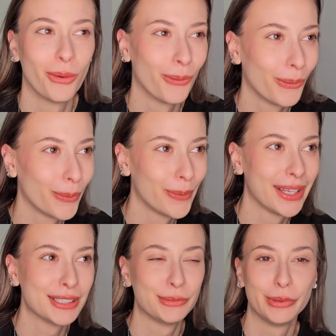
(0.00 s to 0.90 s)

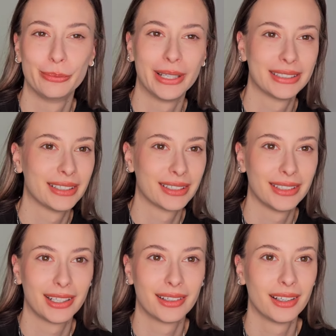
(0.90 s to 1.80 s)
always be better
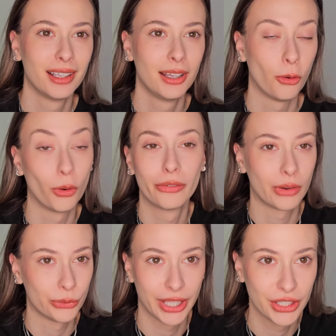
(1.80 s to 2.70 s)
than all
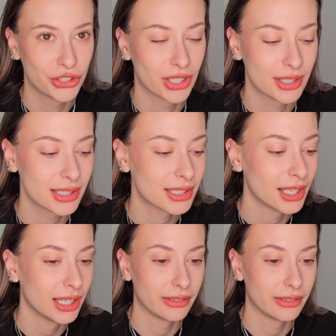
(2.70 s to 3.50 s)
foundations